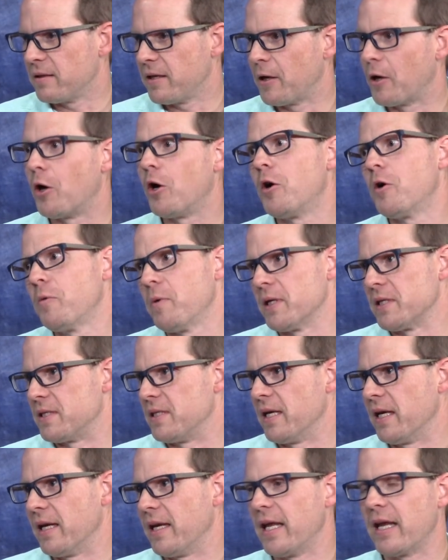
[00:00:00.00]
It always
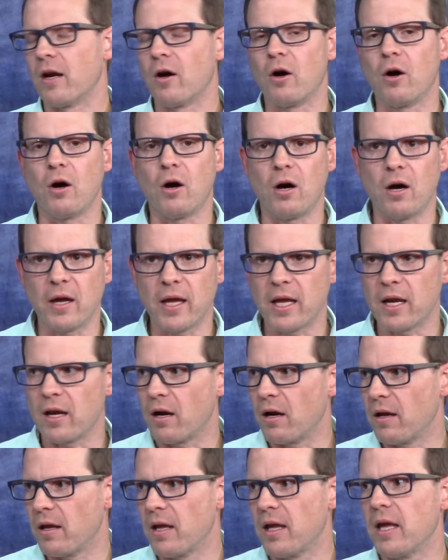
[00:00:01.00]
did. It, oh, was always it,
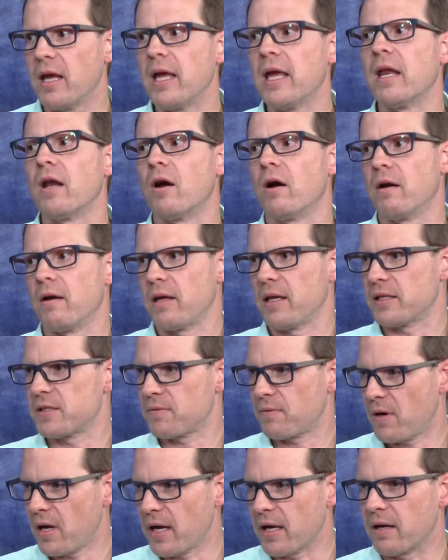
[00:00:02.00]
second it, place. That's
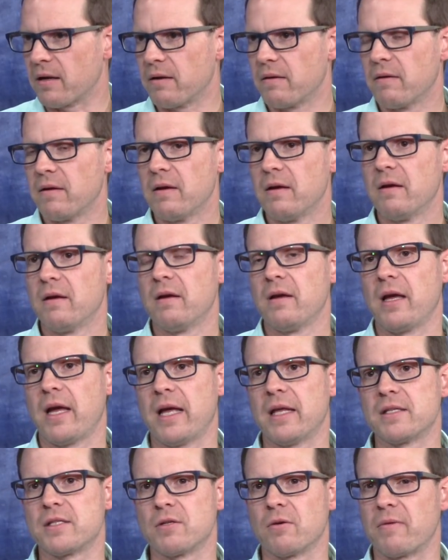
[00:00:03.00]
yeah, right. For sure.
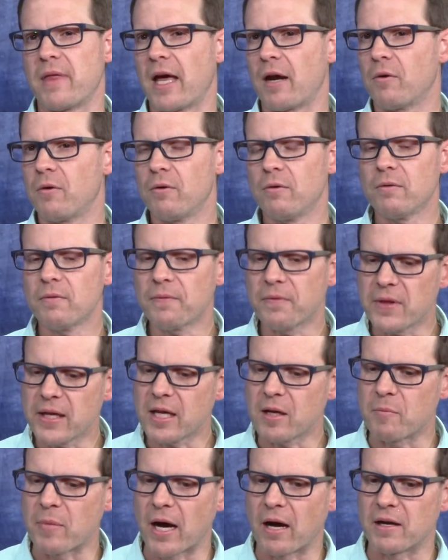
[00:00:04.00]
And so that whole
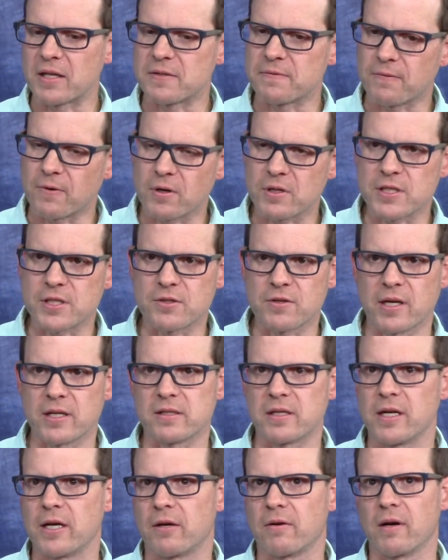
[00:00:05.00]
thing about as far as it's
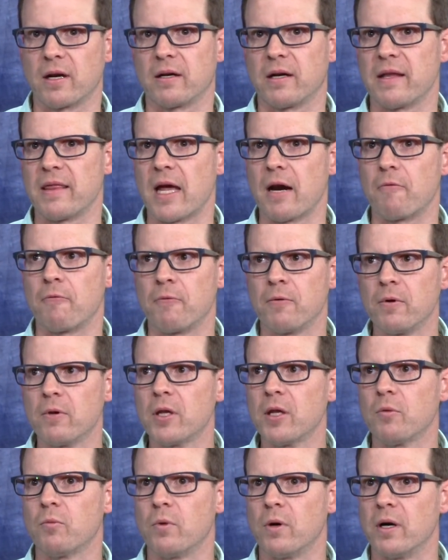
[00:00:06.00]
translated correctly, that
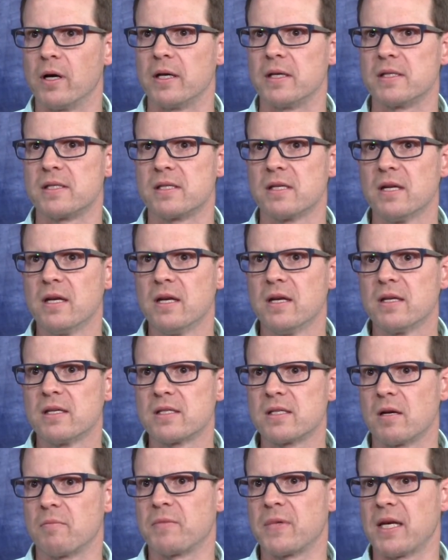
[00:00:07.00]
really was
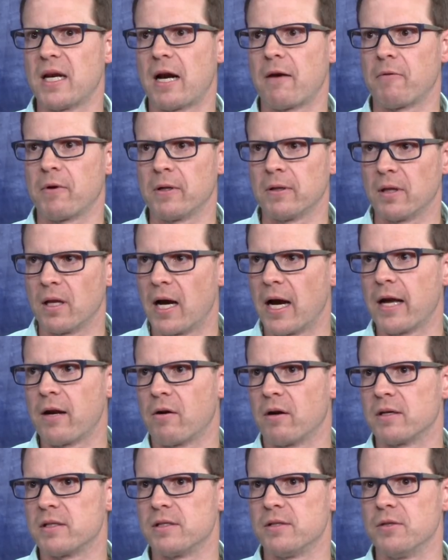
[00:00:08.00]
something I relied
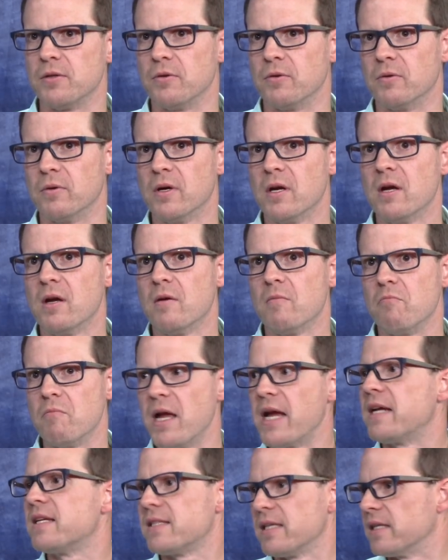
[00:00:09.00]
on to
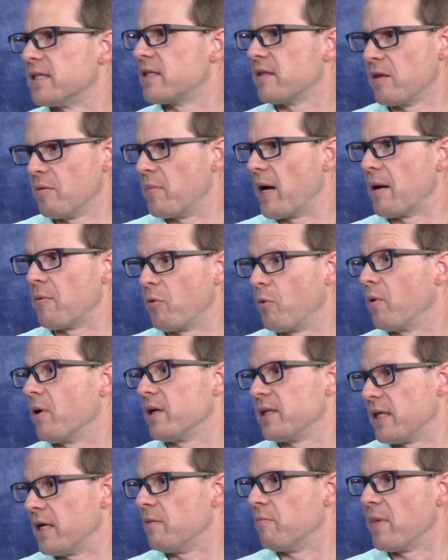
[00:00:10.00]
make sense of the Bible where
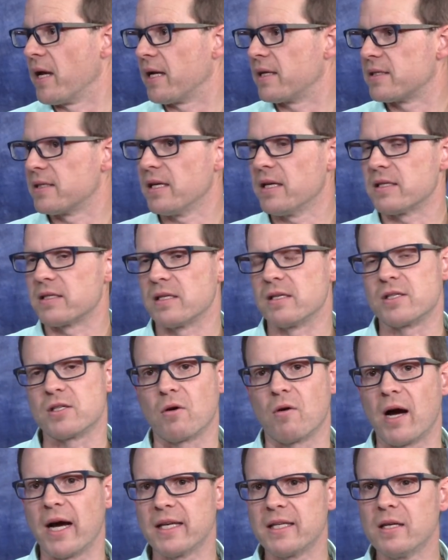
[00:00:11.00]
it didn't make sense. And
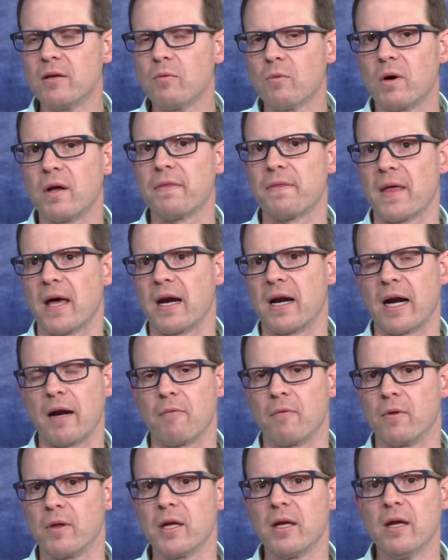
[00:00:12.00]
so I didn't want that. And I
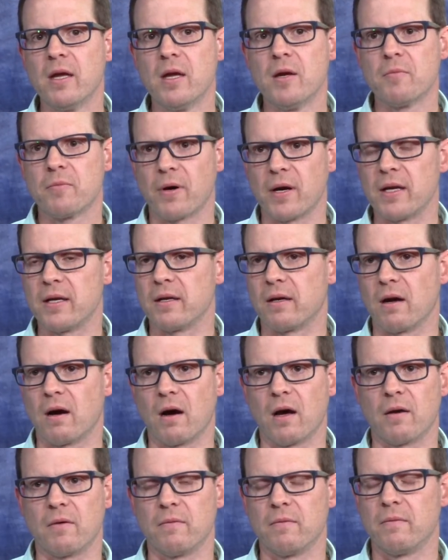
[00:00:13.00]
really prayed to
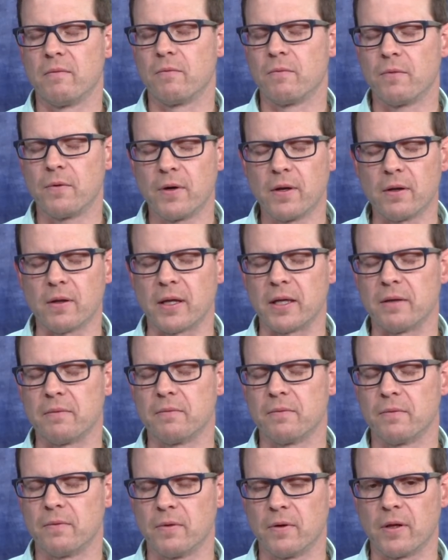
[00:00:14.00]
God really,
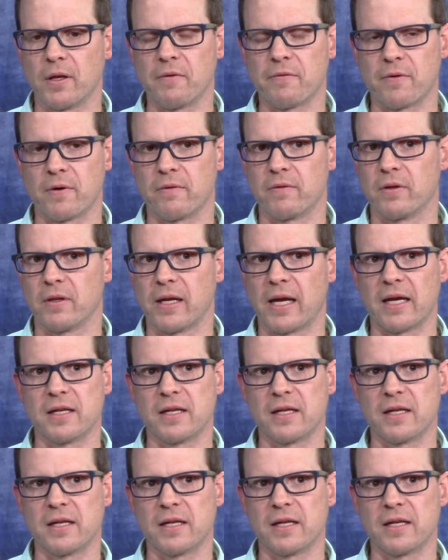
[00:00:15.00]
really fervently.